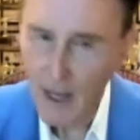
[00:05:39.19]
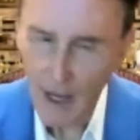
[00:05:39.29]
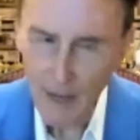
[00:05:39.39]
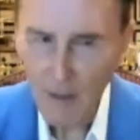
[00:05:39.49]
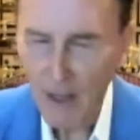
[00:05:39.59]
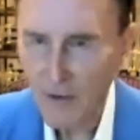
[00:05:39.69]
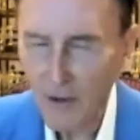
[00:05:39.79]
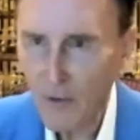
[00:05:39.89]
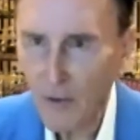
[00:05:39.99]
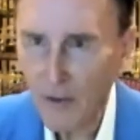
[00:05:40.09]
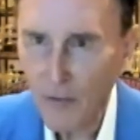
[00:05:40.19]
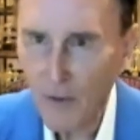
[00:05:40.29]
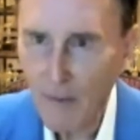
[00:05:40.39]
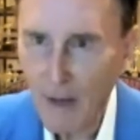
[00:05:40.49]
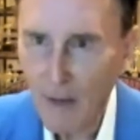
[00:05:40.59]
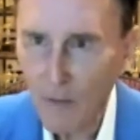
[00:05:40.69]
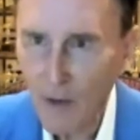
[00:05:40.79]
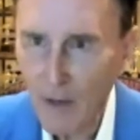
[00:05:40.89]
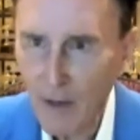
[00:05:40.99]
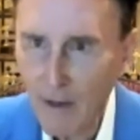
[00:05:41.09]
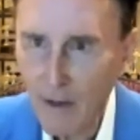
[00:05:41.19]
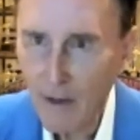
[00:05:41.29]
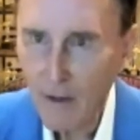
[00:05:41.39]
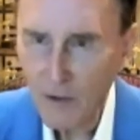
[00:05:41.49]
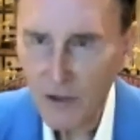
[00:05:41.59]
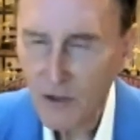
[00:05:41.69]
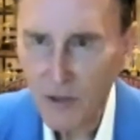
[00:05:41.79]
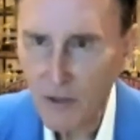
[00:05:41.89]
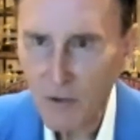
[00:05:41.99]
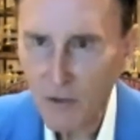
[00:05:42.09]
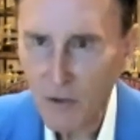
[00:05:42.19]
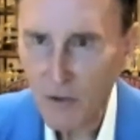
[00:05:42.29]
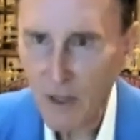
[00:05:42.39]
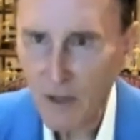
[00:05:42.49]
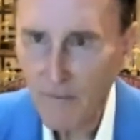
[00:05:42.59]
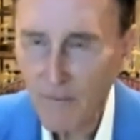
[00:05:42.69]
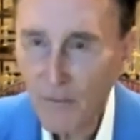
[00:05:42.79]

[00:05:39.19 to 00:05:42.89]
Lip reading: I'd be out there doing a 3-mile run with just gym shorts on.